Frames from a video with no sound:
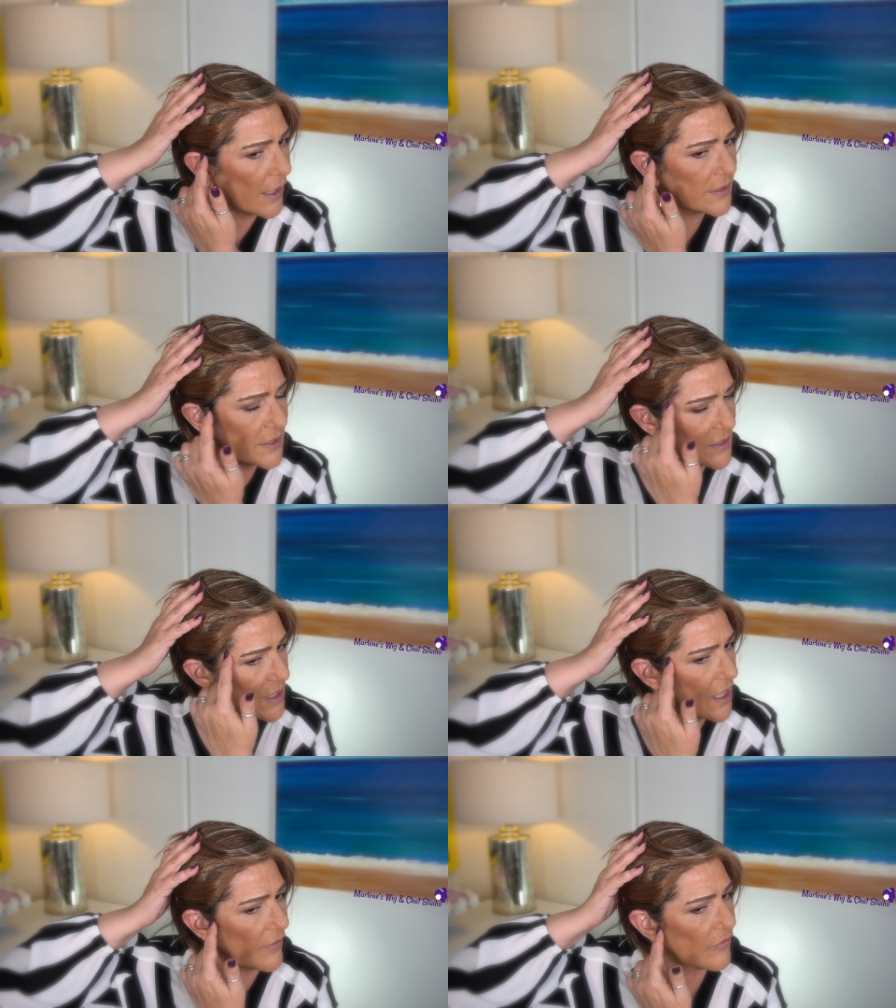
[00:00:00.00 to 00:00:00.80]
it
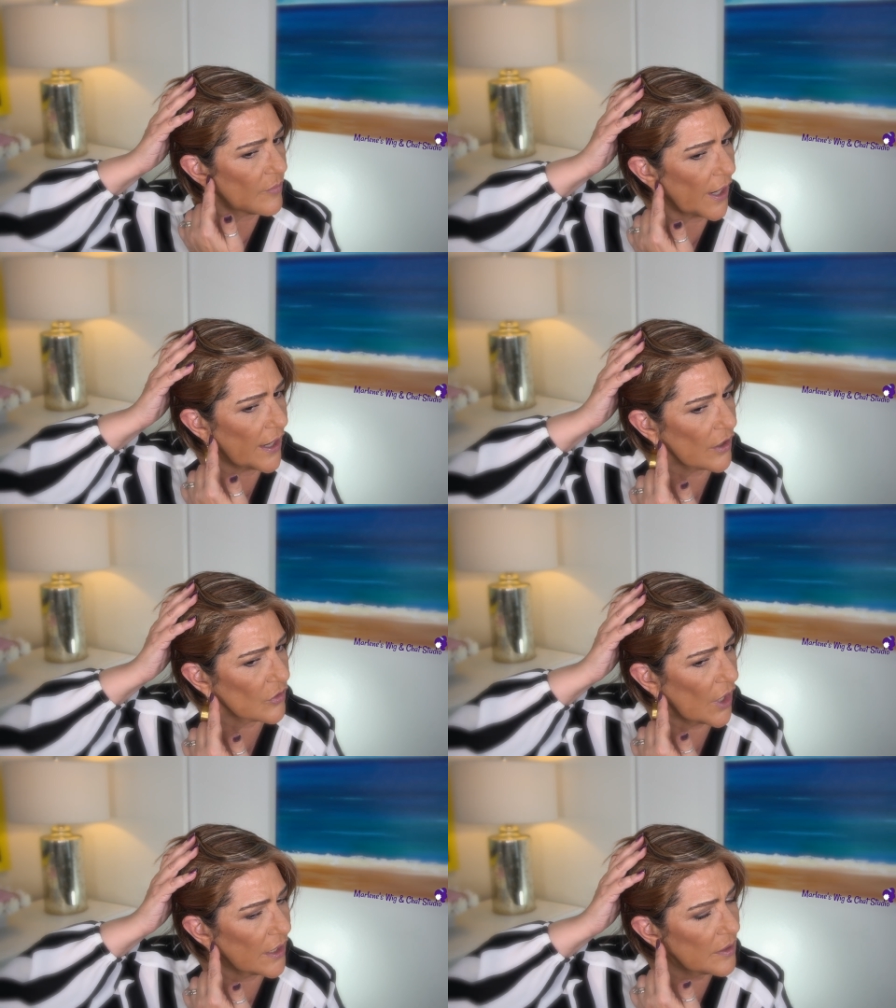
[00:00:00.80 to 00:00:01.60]
doesn't cover my
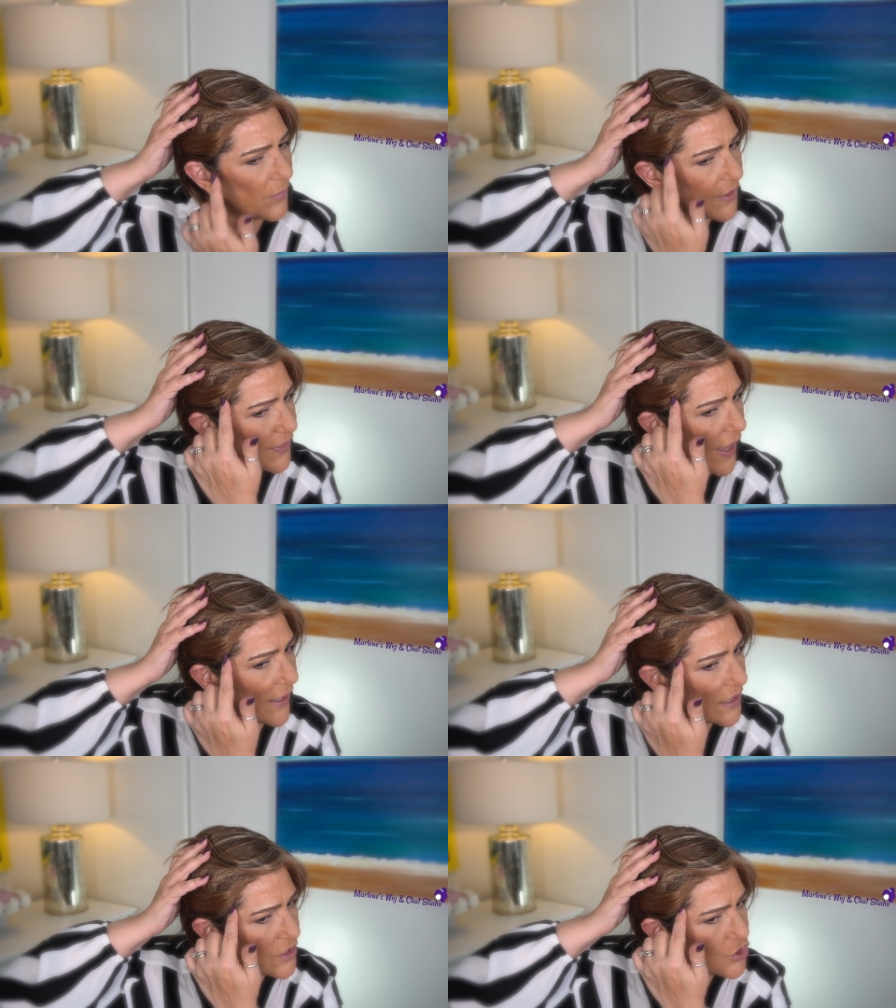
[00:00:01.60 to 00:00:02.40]
hairline, but
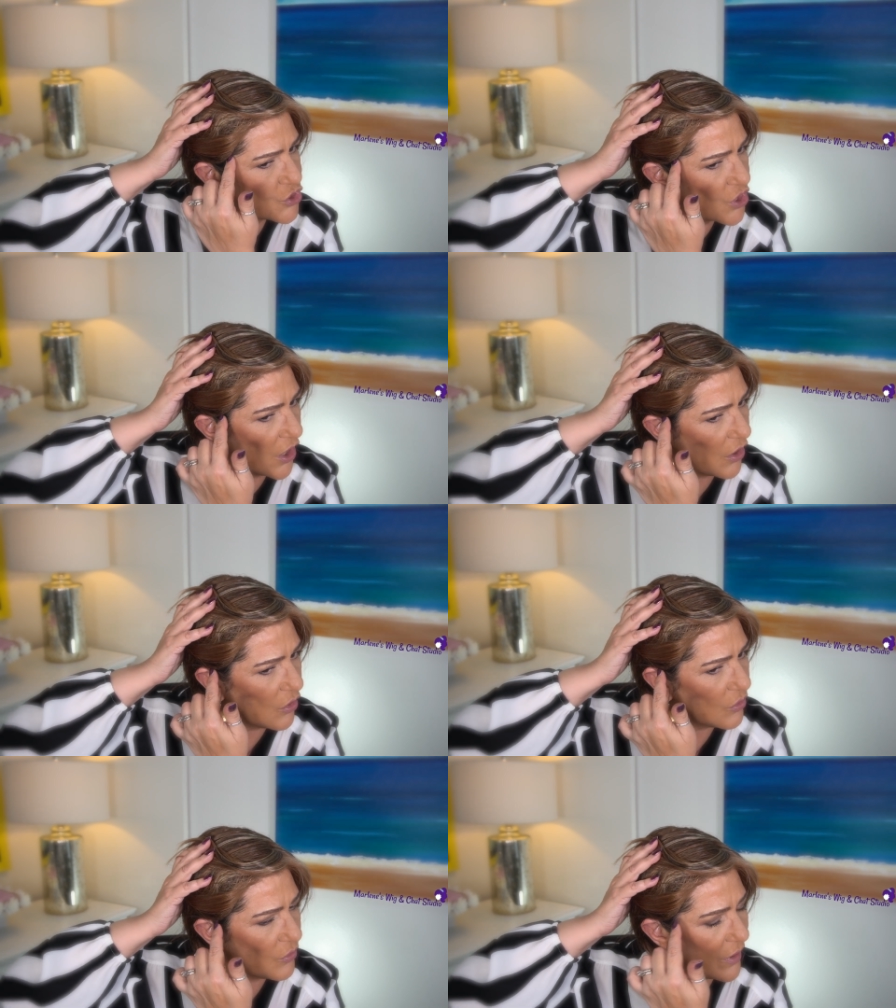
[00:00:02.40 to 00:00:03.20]
that is
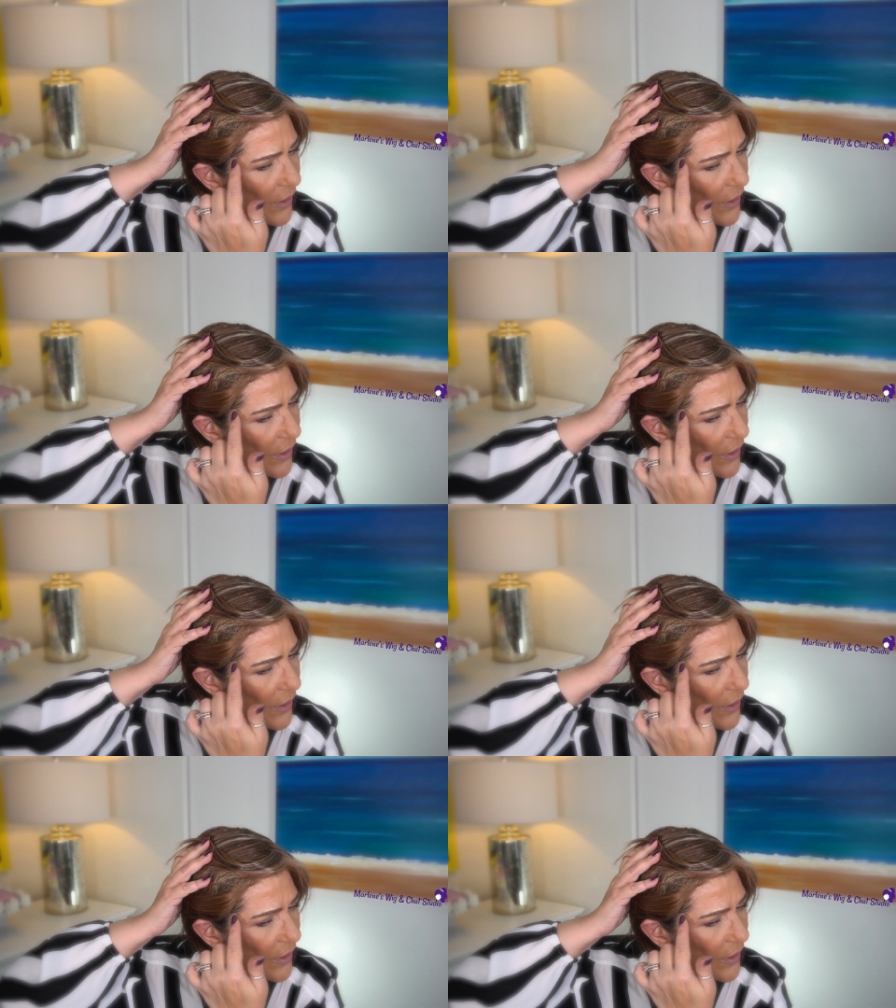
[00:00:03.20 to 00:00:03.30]
so,